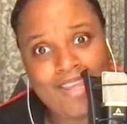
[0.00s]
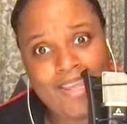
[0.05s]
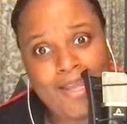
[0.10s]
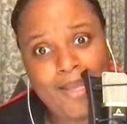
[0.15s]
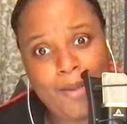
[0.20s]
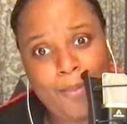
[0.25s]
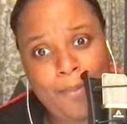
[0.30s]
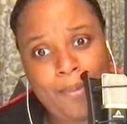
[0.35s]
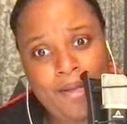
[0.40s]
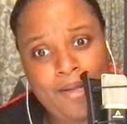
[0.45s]

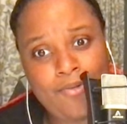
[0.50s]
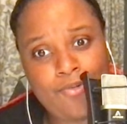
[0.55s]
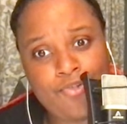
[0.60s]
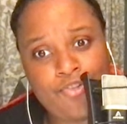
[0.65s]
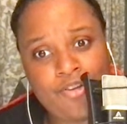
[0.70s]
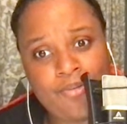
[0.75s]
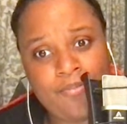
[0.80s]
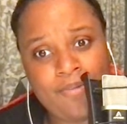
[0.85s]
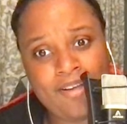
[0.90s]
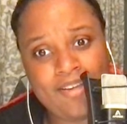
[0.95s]
It'd be
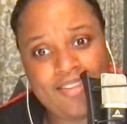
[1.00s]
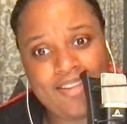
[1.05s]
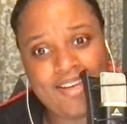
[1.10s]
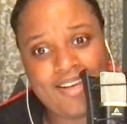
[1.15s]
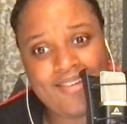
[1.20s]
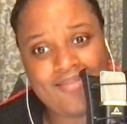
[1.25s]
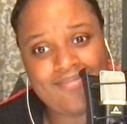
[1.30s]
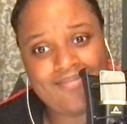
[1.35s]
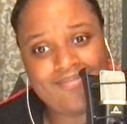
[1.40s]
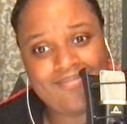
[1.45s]
interesting like
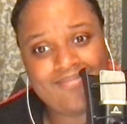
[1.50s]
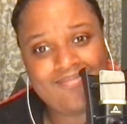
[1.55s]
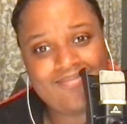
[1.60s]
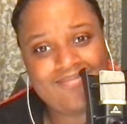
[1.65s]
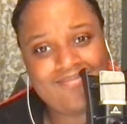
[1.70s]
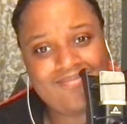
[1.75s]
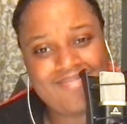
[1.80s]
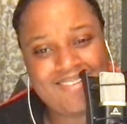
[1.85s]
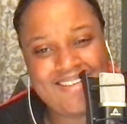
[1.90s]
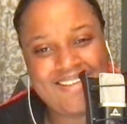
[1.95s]
that.
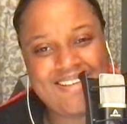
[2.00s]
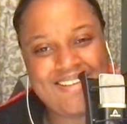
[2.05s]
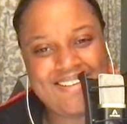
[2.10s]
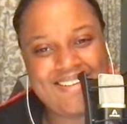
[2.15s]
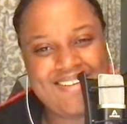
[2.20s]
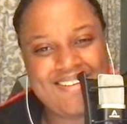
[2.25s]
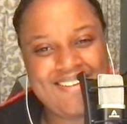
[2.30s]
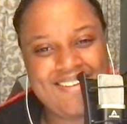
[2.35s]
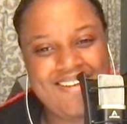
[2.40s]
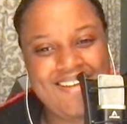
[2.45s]

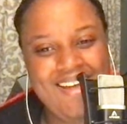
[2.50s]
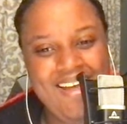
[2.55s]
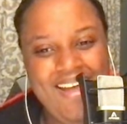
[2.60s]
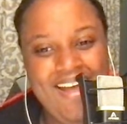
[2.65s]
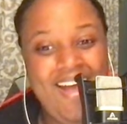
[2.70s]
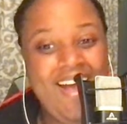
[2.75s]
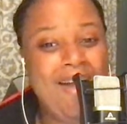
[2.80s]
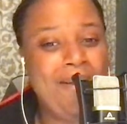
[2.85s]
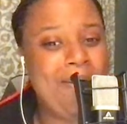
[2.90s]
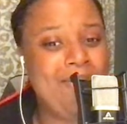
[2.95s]

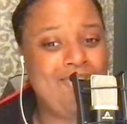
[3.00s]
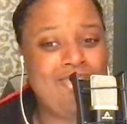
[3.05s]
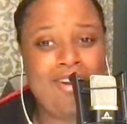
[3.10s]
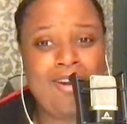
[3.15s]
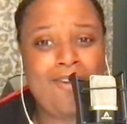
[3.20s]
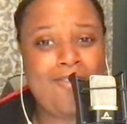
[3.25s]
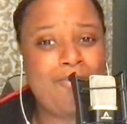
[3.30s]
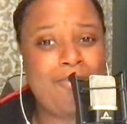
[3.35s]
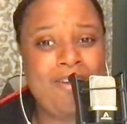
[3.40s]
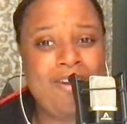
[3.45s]
I wish I'd
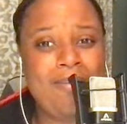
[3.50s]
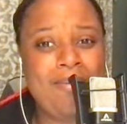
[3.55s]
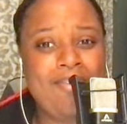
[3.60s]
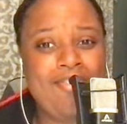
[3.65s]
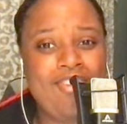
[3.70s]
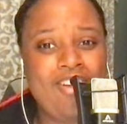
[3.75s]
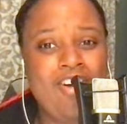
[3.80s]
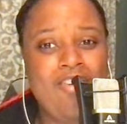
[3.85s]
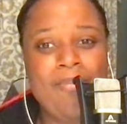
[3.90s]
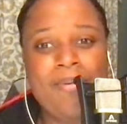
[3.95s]
explain it
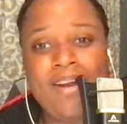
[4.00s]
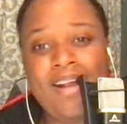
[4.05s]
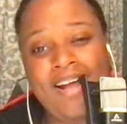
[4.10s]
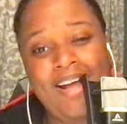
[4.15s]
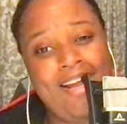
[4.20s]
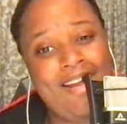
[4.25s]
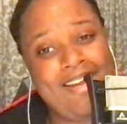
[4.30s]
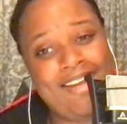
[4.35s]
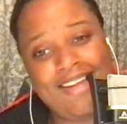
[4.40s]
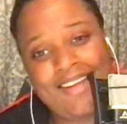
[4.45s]
myself, but
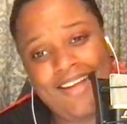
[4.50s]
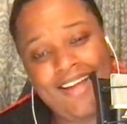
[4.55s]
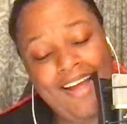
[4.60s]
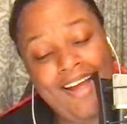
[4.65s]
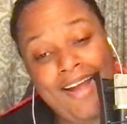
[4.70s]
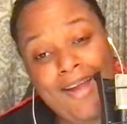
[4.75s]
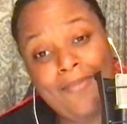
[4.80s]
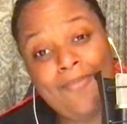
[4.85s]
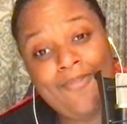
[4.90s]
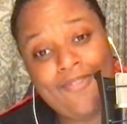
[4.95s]

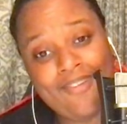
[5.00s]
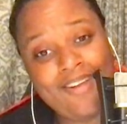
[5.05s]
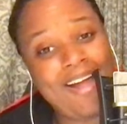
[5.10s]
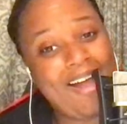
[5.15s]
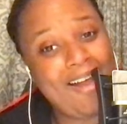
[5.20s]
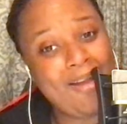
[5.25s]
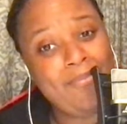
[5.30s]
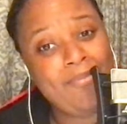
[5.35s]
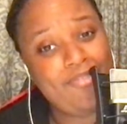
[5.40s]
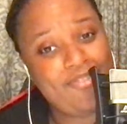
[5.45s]

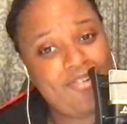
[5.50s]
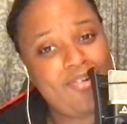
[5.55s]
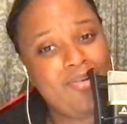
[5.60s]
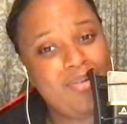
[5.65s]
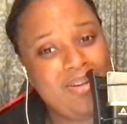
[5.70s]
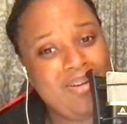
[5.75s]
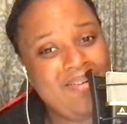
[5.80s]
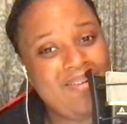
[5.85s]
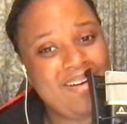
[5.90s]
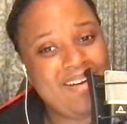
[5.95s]
I'm still
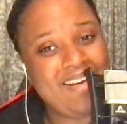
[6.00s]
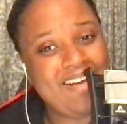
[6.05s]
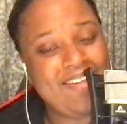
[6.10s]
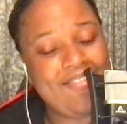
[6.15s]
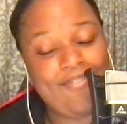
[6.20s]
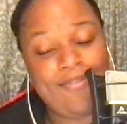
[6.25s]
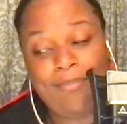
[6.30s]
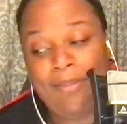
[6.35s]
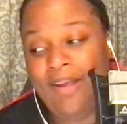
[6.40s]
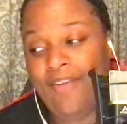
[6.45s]
learning.
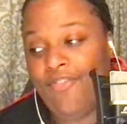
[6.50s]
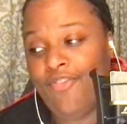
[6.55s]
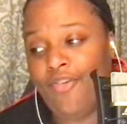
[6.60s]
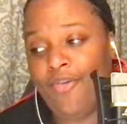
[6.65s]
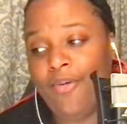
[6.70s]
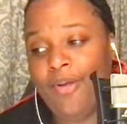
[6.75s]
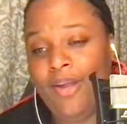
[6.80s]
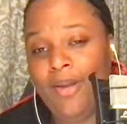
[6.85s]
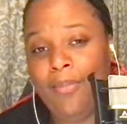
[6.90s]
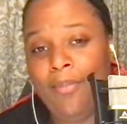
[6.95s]
It's
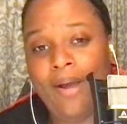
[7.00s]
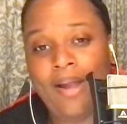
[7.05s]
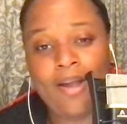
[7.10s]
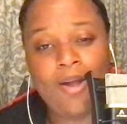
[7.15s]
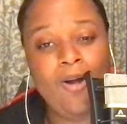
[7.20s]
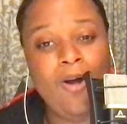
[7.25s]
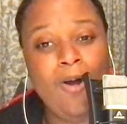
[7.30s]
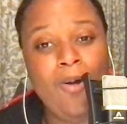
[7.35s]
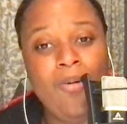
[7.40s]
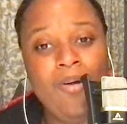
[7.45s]
basically
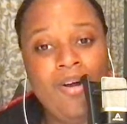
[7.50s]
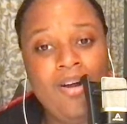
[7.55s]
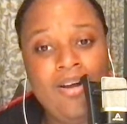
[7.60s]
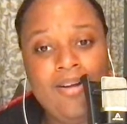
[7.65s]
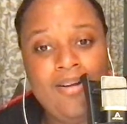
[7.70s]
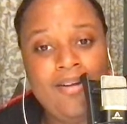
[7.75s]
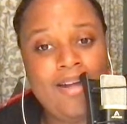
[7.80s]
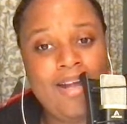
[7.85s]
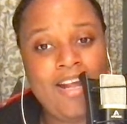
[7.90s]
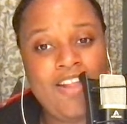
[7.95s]

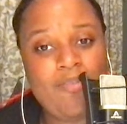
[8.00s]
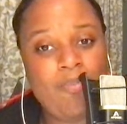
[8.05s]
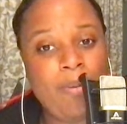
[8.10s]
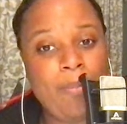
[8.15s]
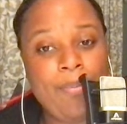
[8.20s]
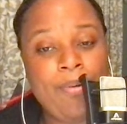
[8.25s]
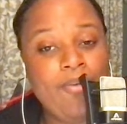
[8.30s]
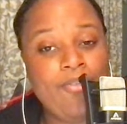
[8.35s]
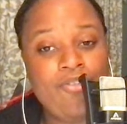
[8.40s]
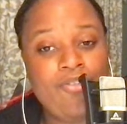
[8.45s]
it's my
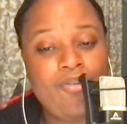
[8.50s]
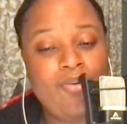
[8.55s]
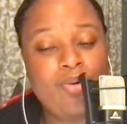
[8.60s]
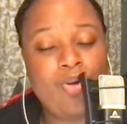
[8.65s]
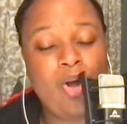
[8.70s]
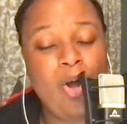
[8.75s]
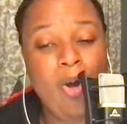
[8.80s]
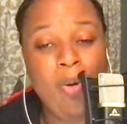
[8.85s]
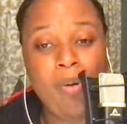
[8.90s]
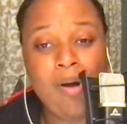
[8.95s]
personal
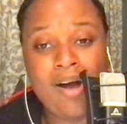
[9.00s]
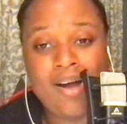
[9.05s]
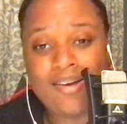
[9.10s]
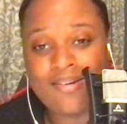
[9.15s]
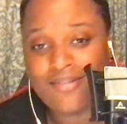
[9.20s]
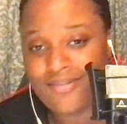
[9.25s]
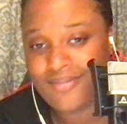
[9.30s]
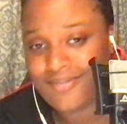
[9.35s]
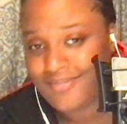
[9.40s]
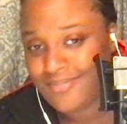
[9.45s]
koan.